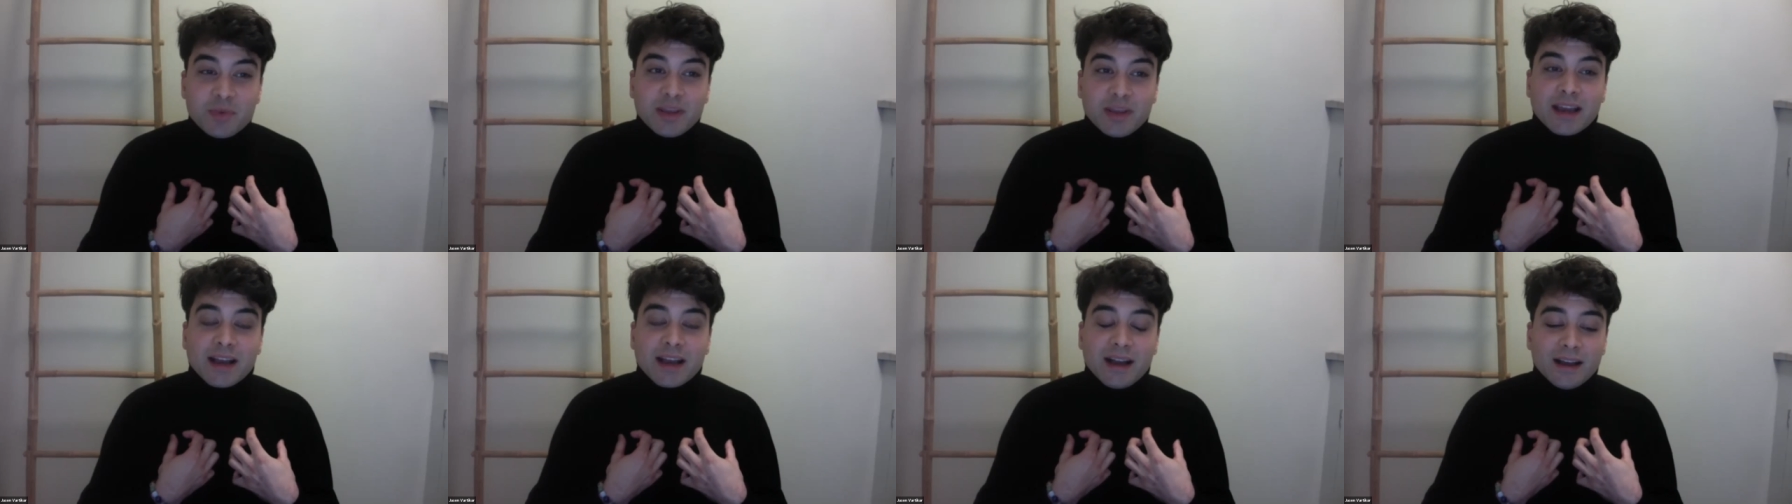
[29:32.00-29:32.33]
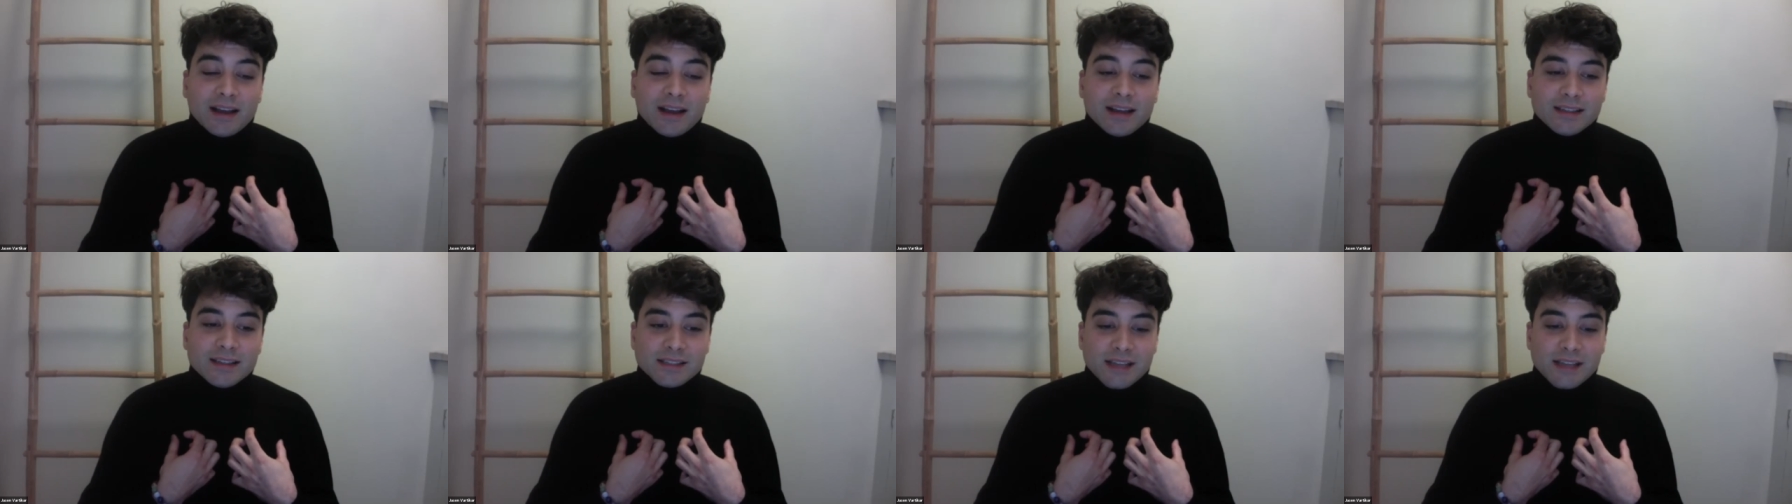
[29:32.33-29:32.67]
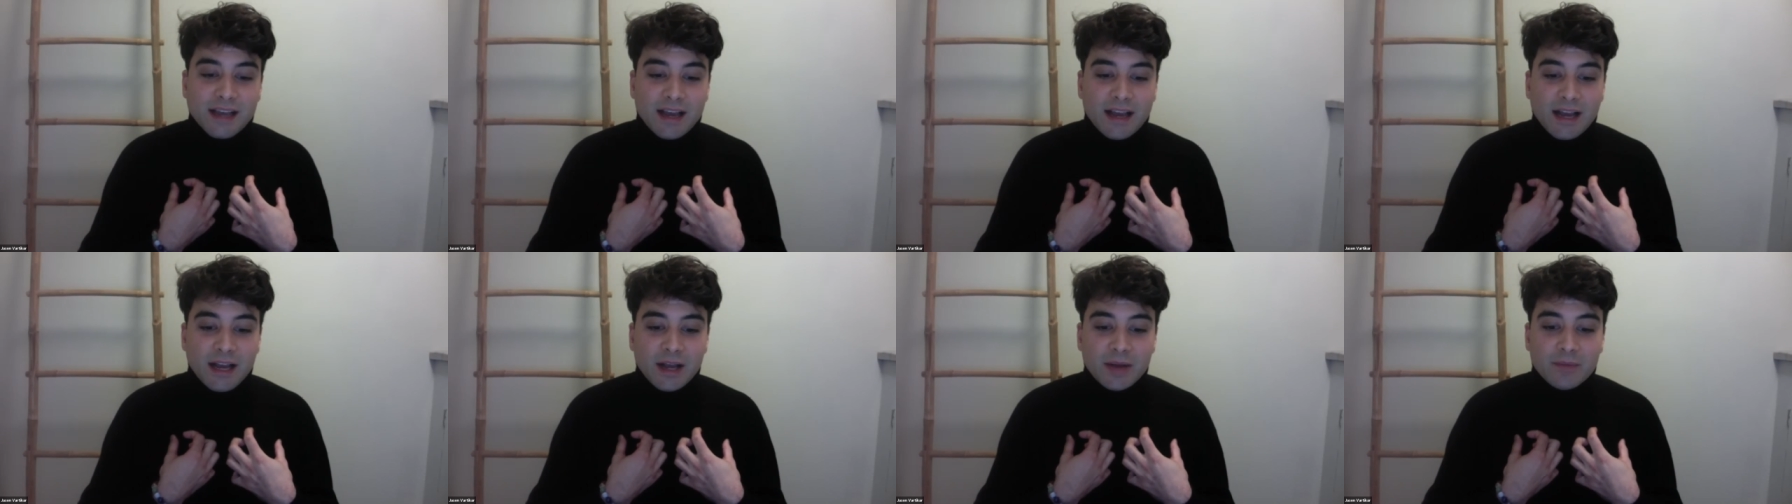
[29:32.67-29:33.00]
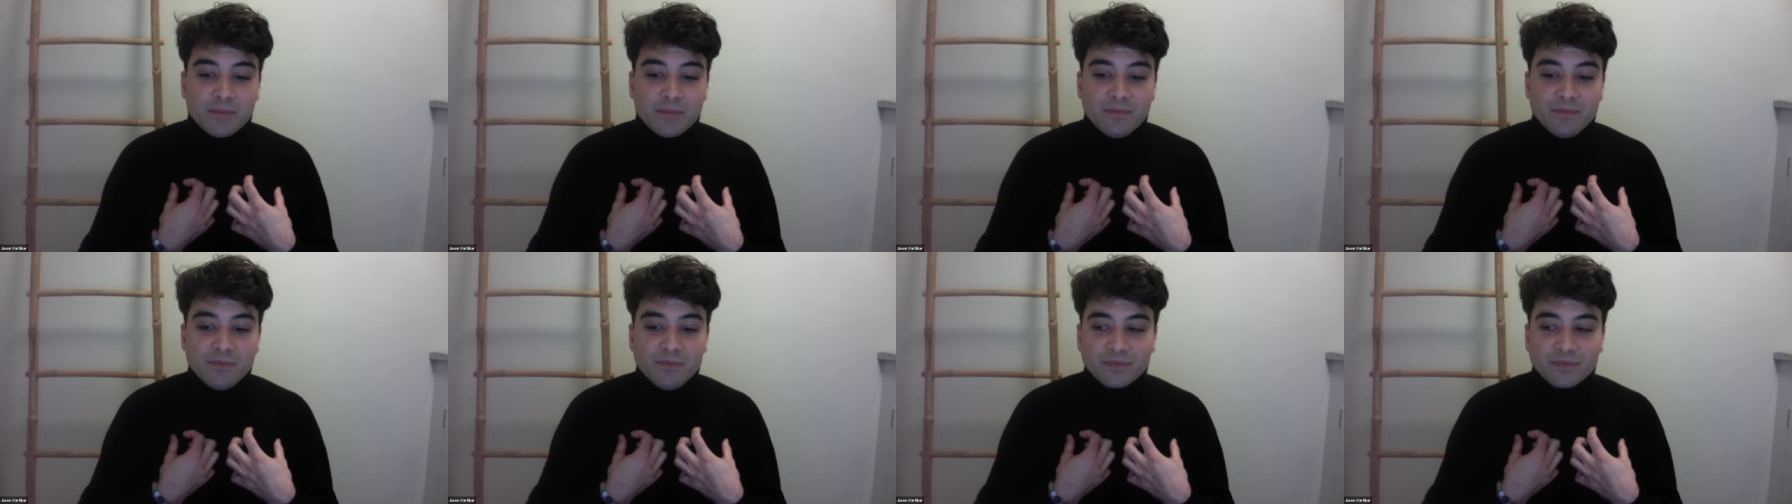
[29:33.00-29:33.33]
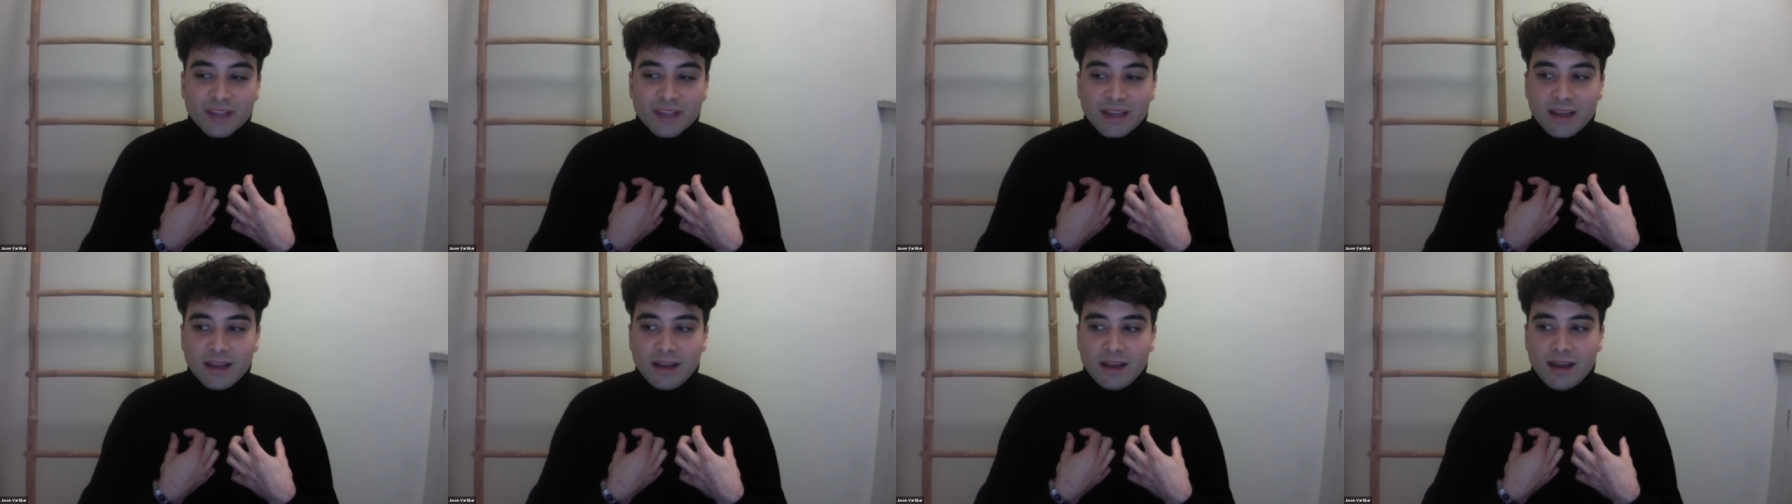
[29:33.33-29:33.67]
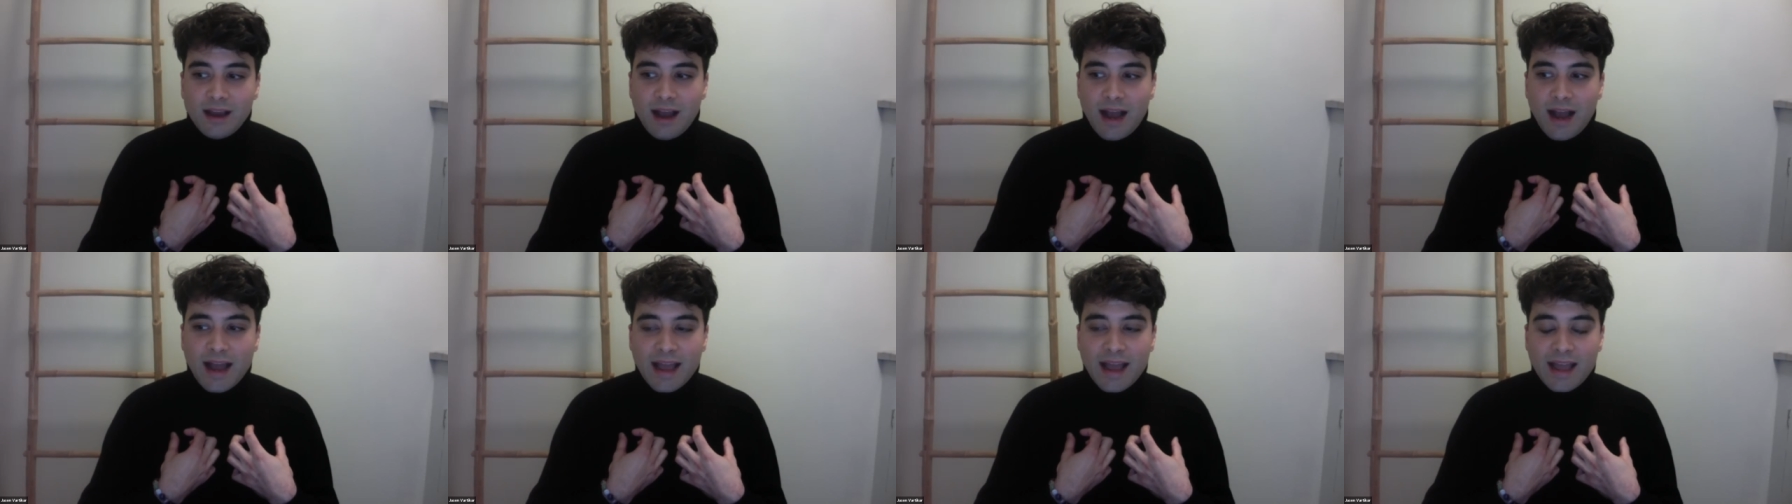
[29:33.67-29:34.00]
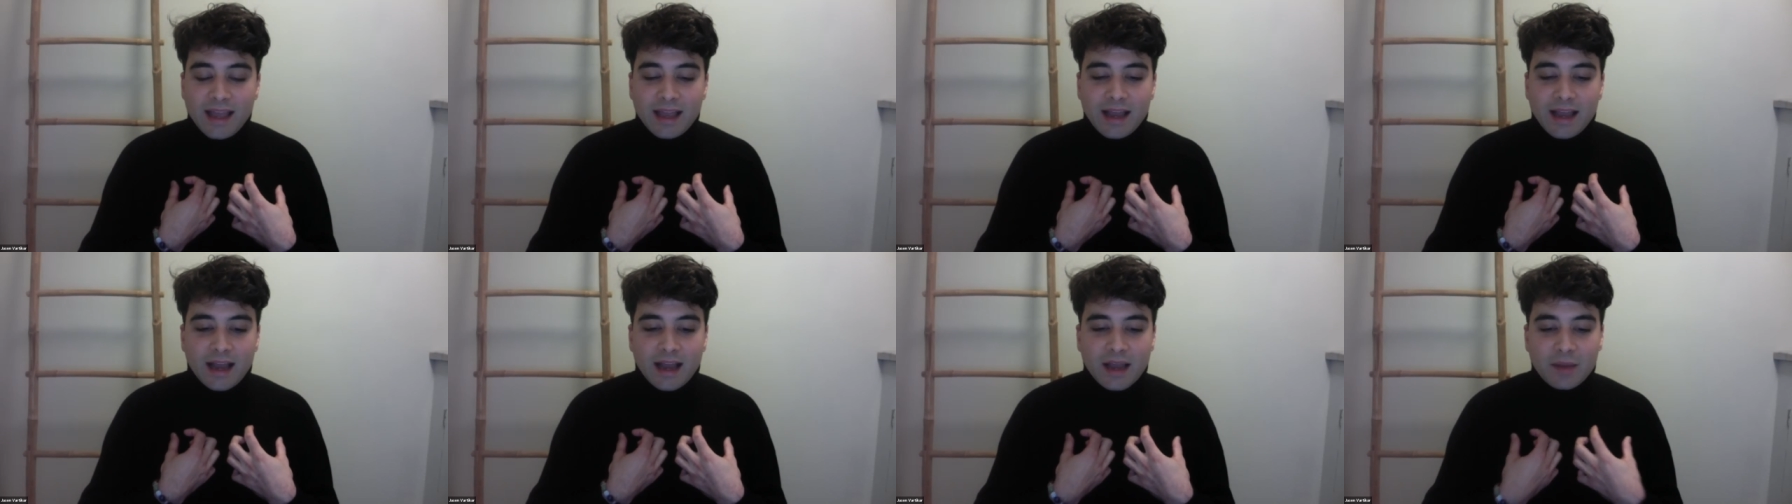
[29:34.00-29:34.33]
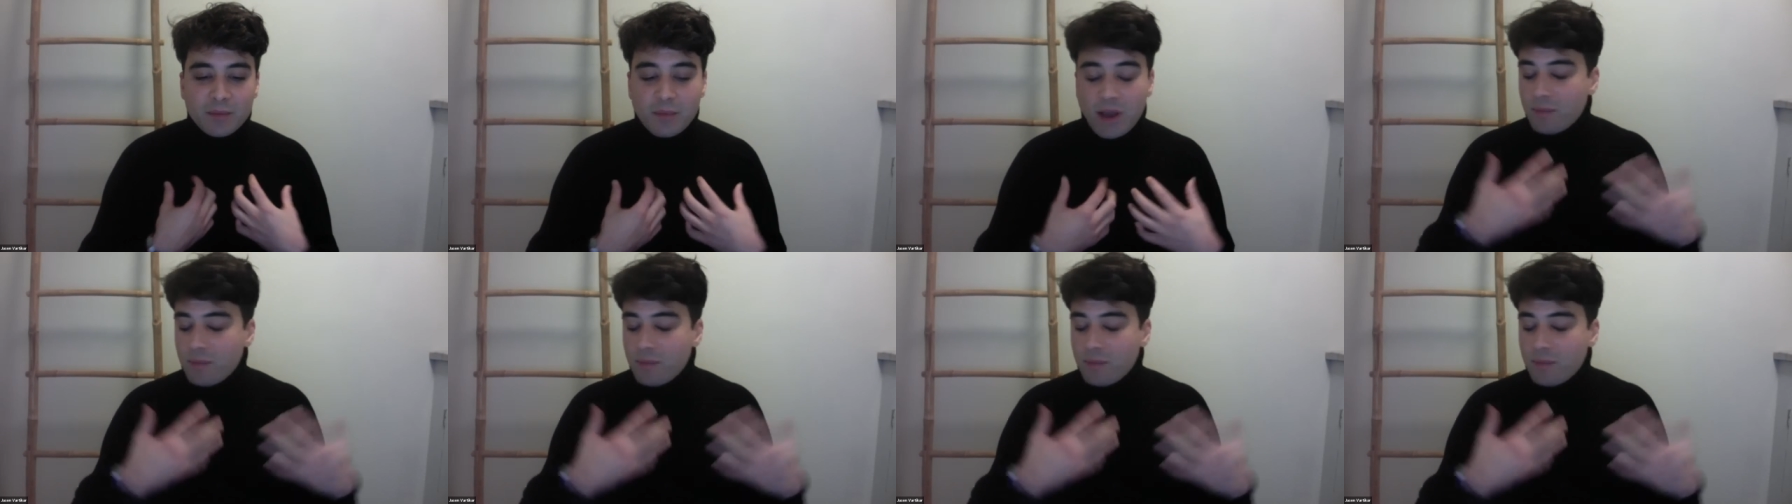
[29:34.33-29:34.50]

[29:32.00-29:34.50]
because um, I,